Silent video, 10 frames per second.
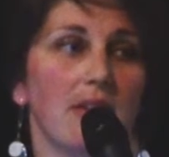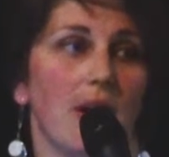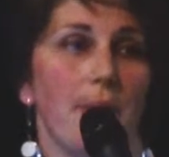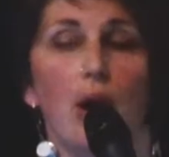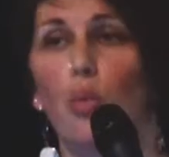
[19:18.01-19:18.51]

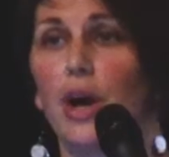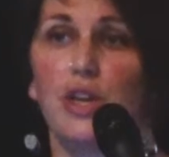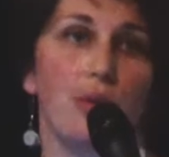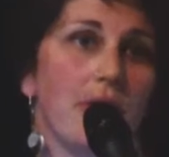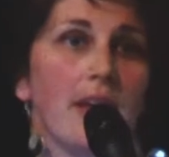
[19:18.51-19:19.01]
about what
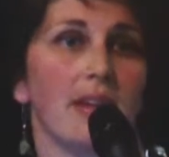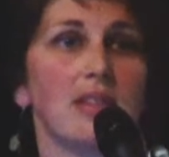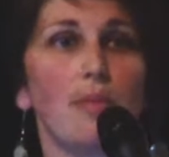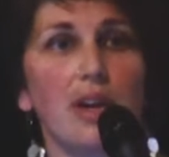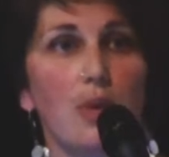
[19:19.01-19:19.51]
you think
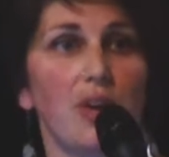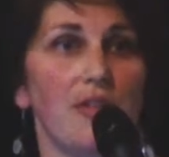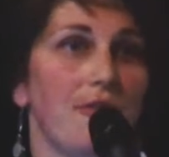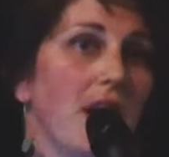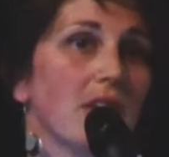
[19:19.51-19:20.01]
somebody would
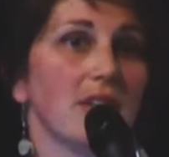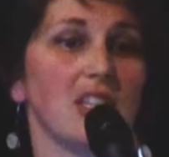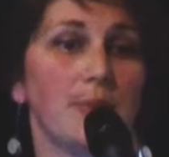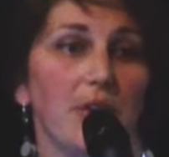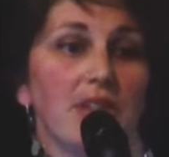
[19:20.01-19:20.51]
have felt
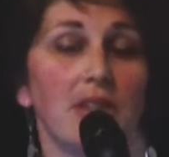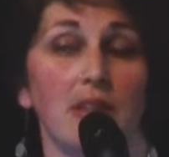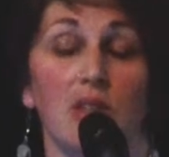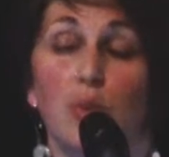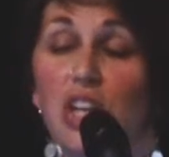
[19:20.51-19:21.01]
experiencing
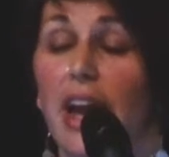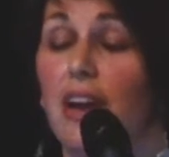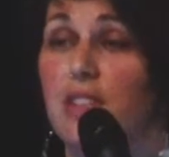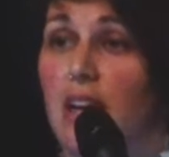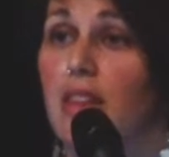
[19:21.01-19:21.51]
this, which I
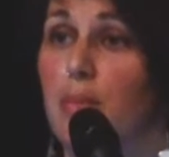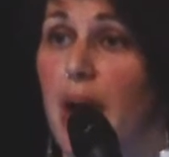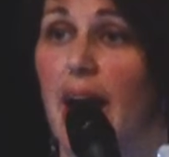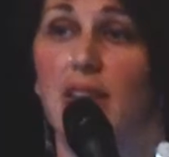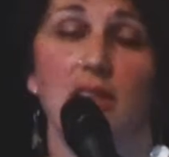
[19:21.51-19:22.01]
have done in the
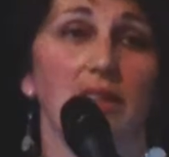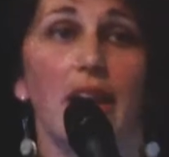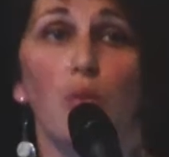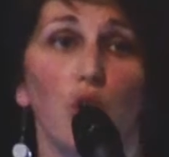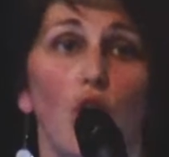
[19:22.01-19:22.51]
past, and
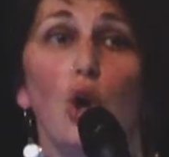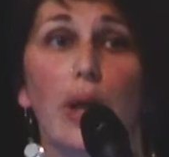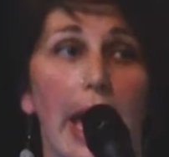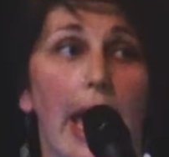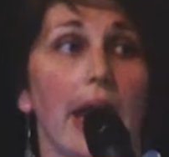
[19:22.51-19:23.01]
they were
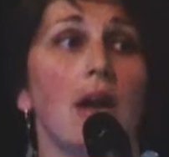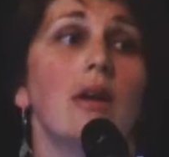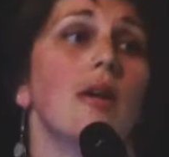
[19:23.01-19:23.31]
OK.